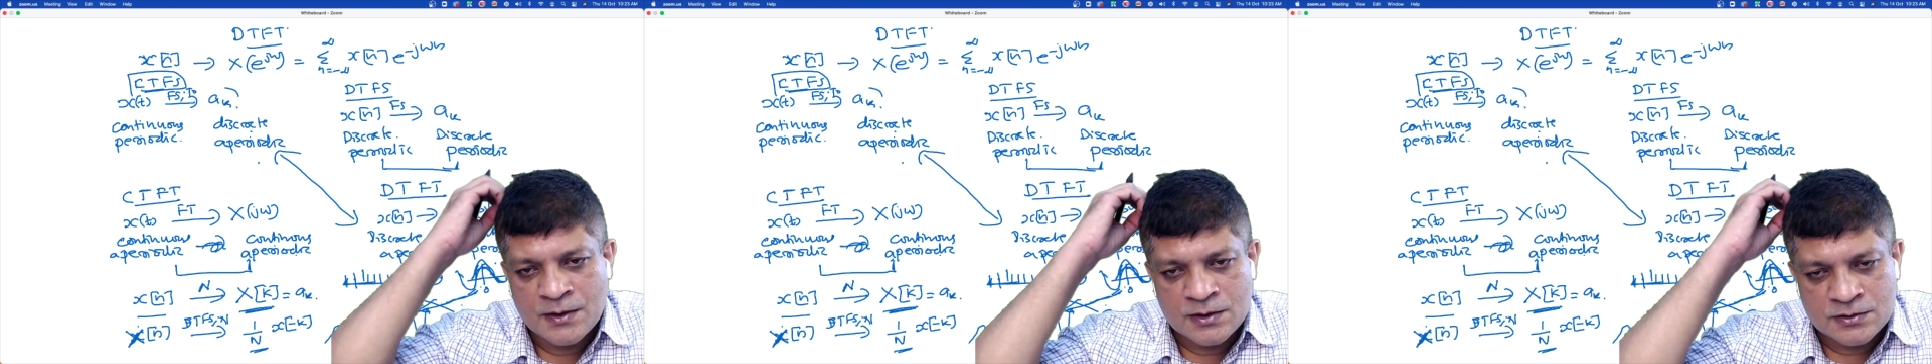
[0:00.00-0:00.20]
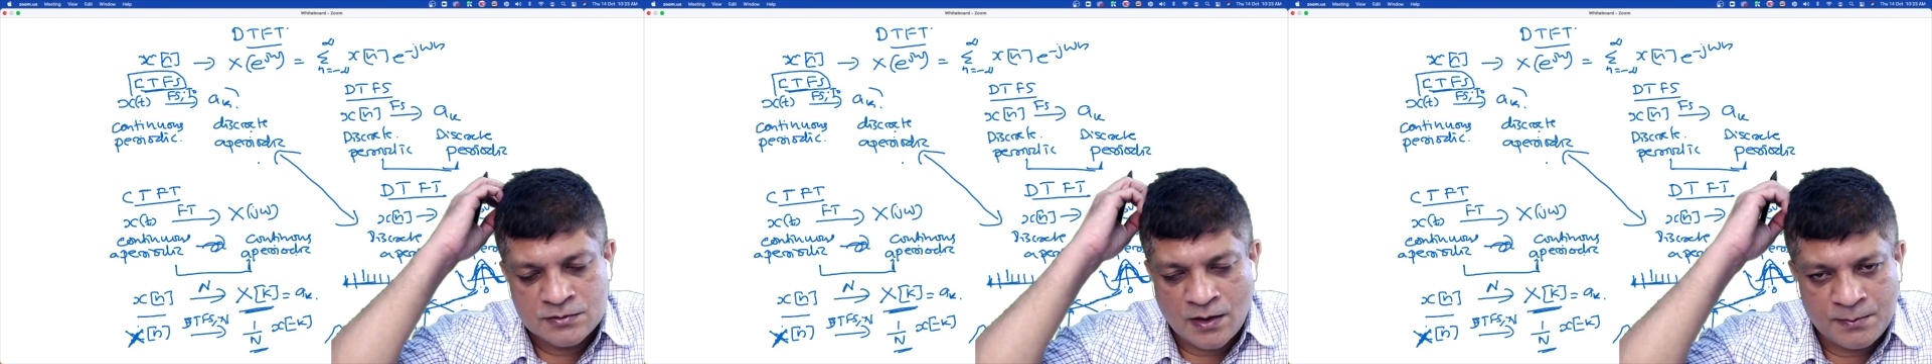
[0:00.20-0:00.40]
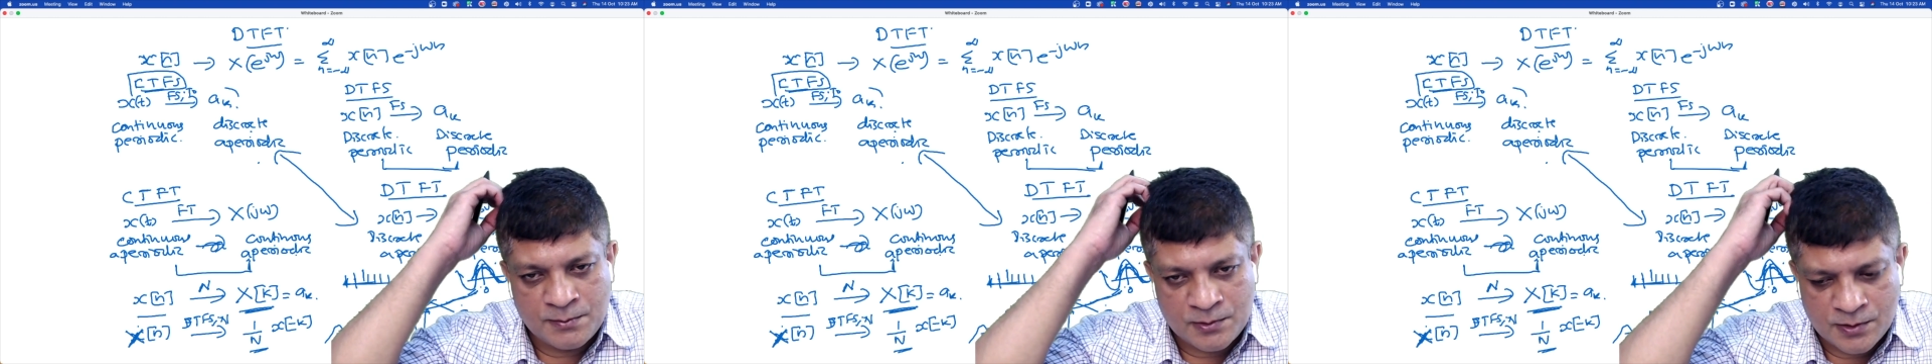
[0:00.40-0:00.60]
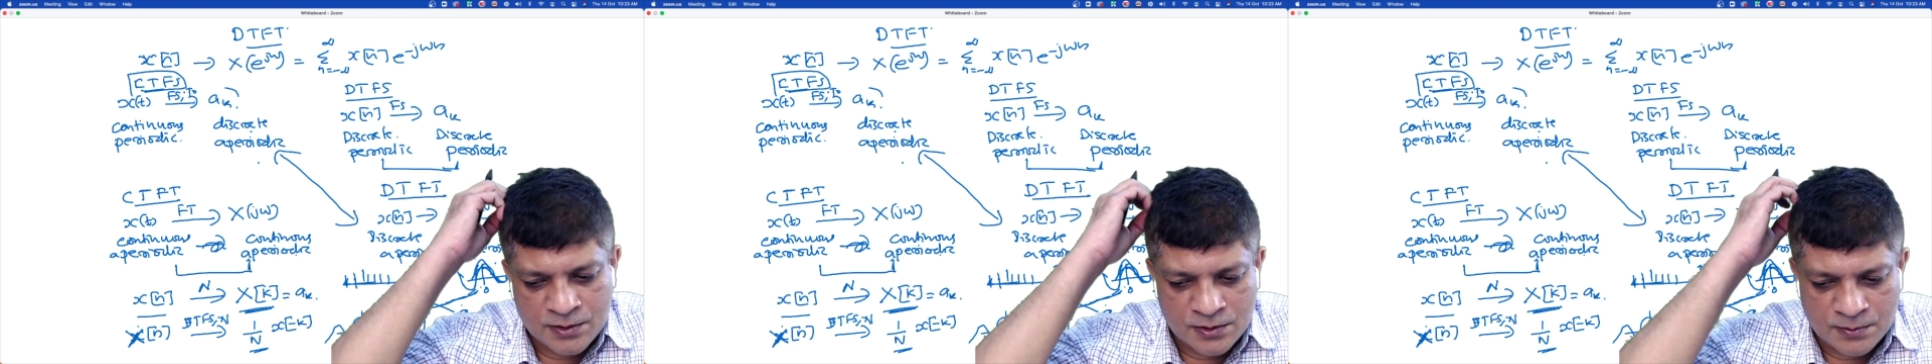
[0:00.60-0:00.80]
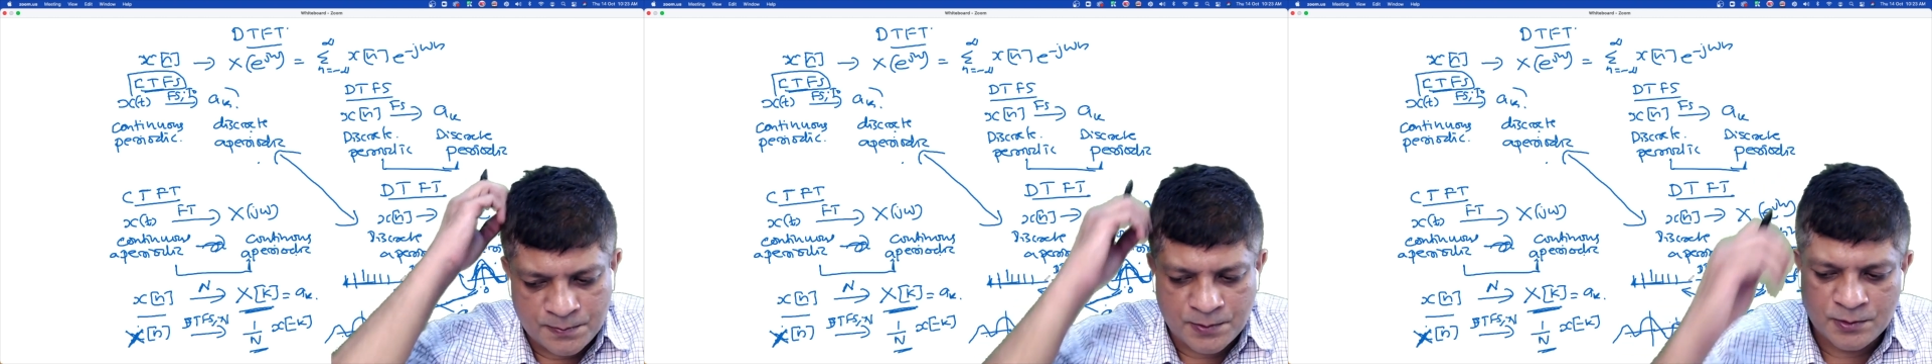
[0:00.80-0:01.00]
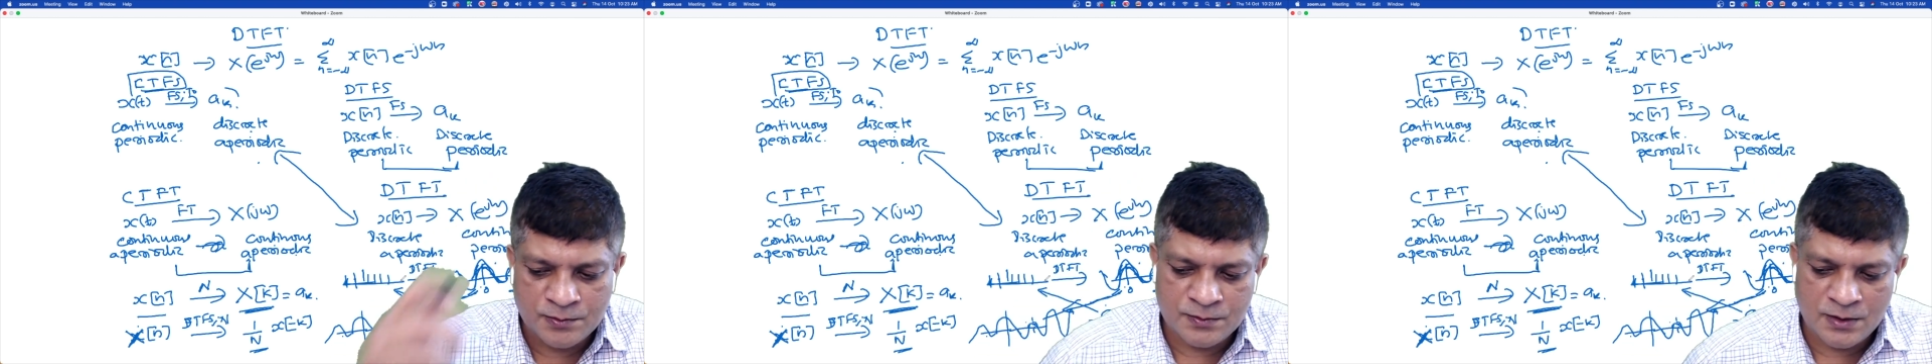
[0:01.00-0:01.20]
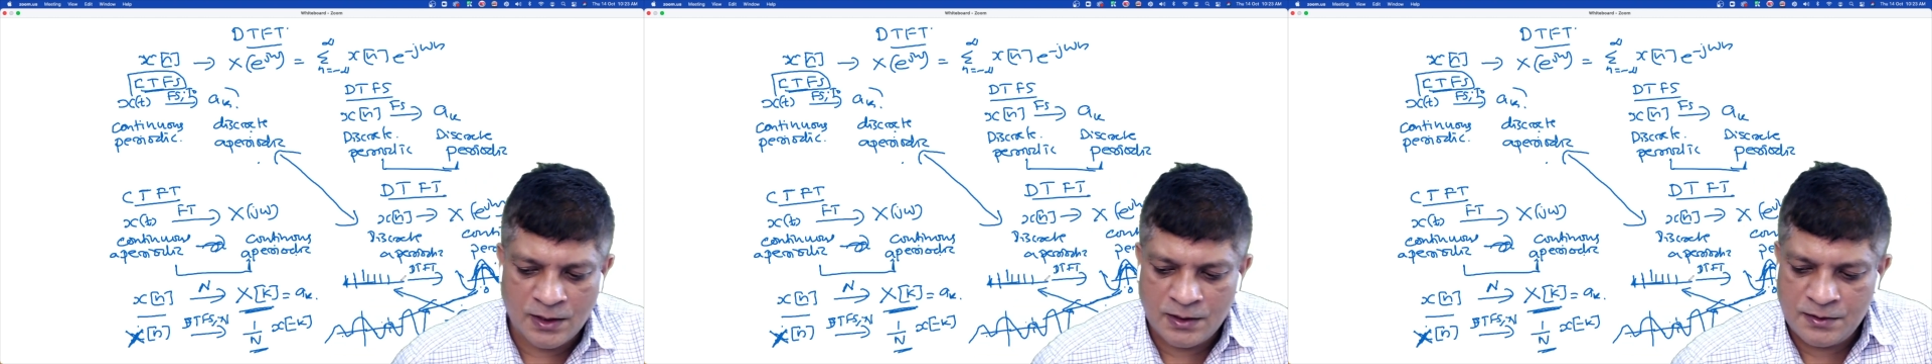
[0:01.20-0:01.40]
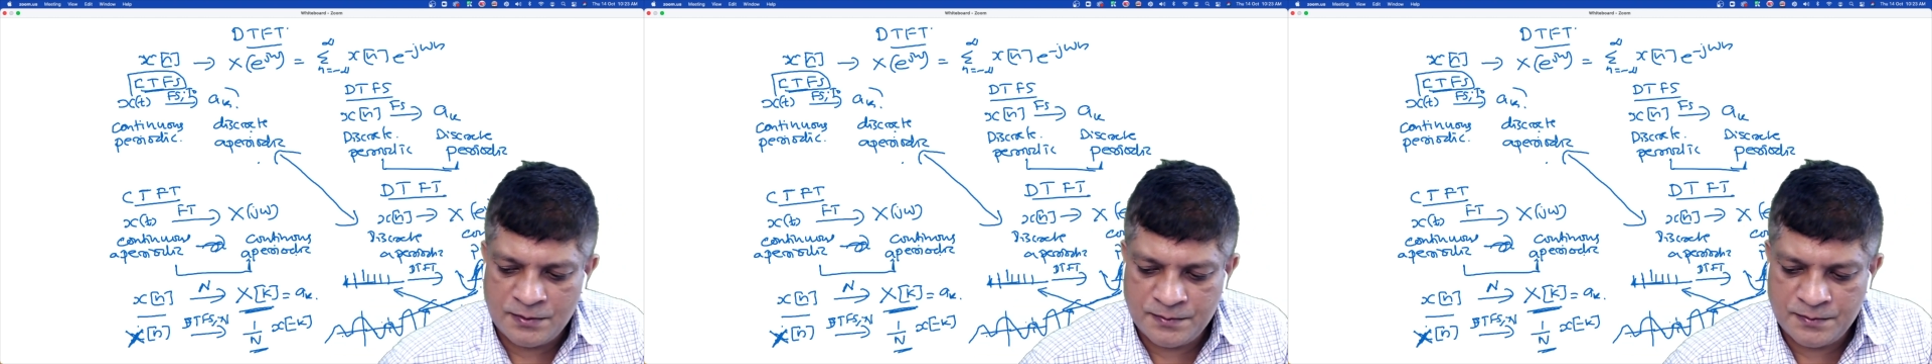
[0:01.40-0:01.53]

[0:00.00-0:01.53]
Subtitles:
So I'm going to prove that.